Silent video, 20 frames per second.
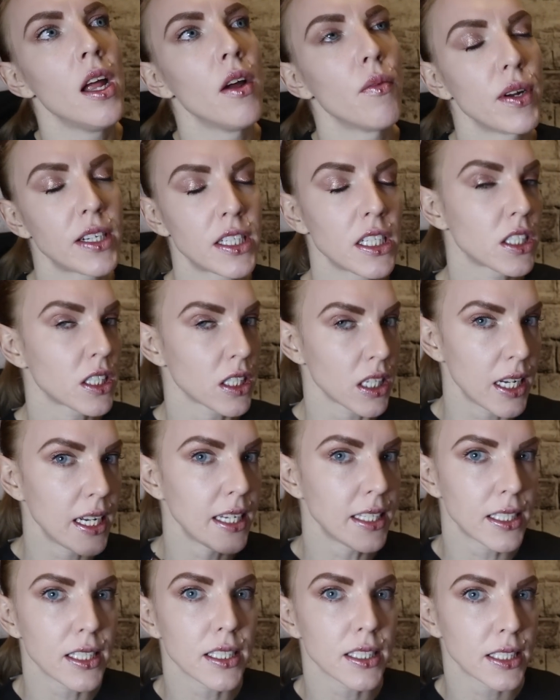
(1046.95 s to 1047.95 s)
Which is
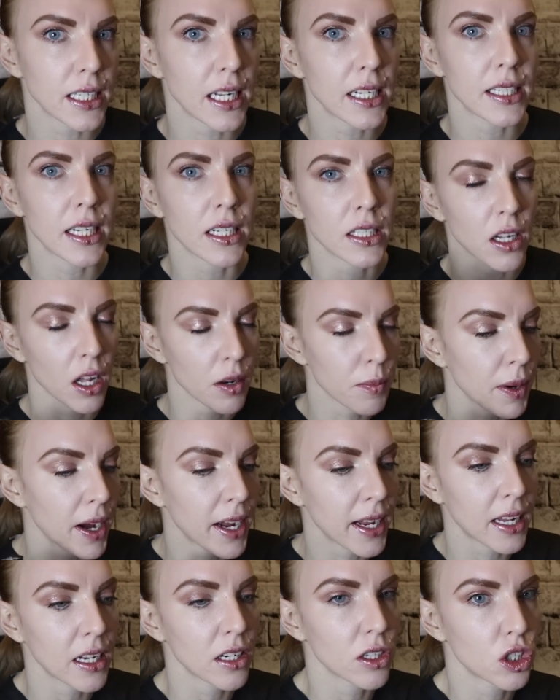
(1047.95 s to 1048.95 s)
easier said than done, but
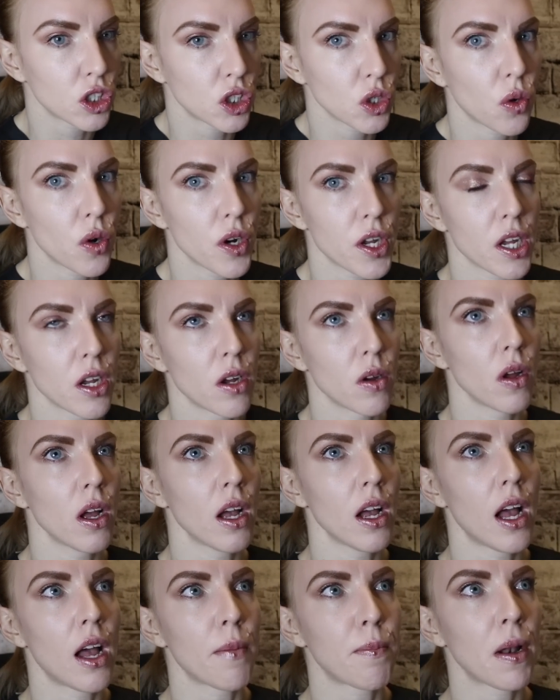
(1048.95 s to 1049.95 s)
I can assure you,
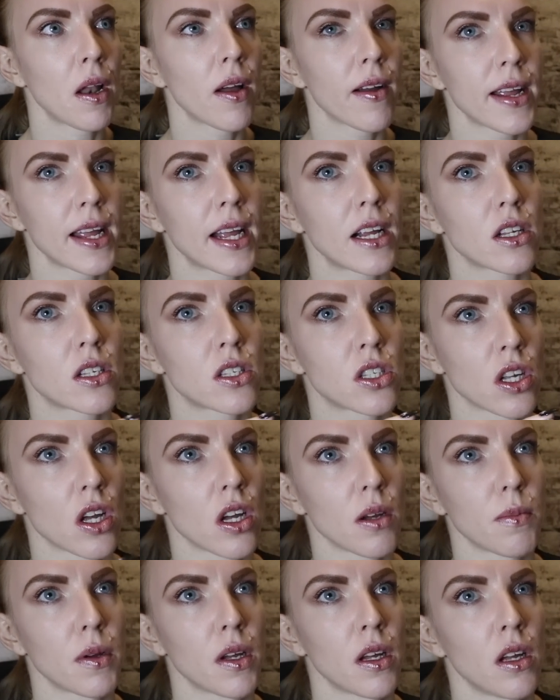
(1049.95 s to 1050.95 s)
applying
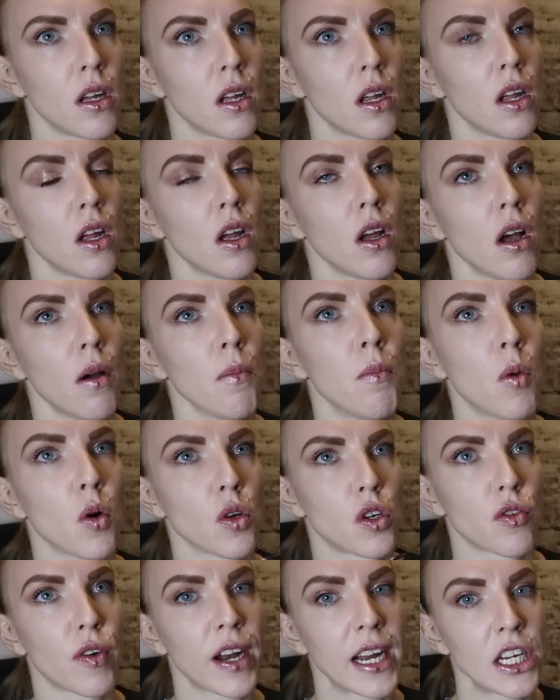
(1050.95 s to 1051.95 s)
some
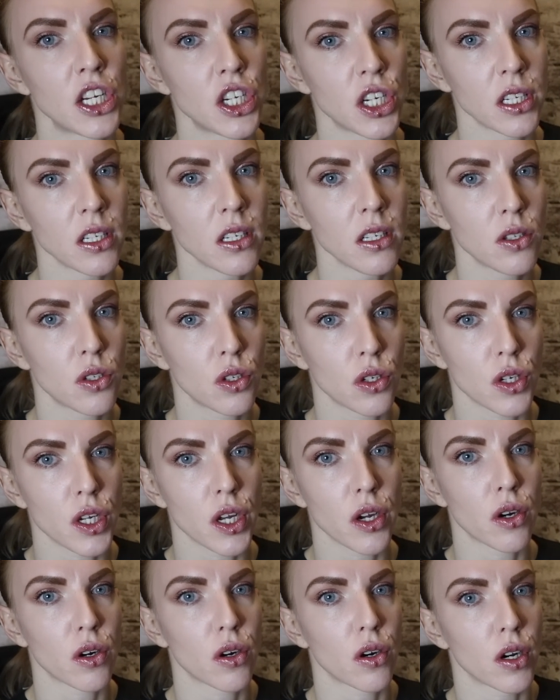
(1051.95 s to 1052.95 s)
moderation to
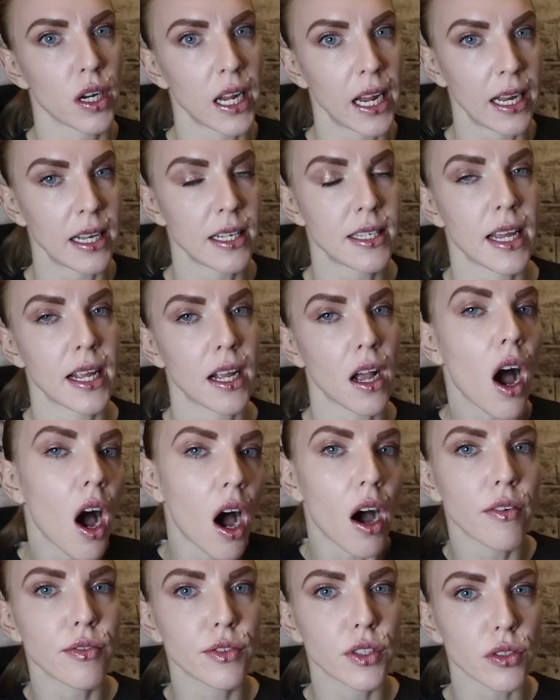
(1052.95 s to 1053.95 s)
your intake
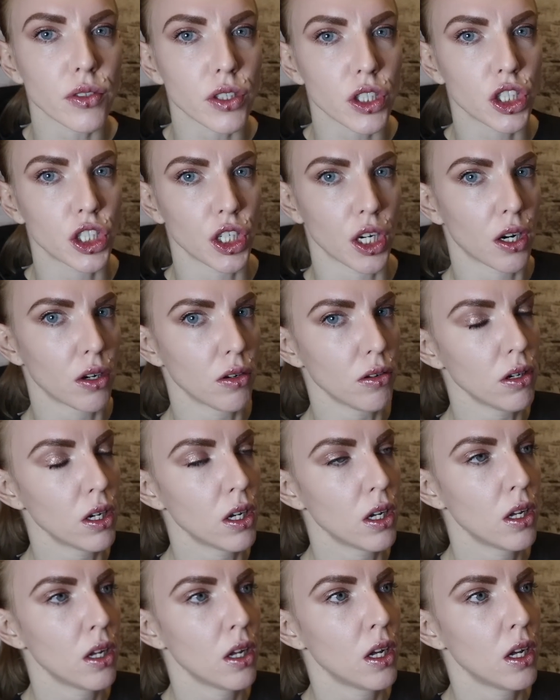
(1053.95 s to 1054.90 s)
after a show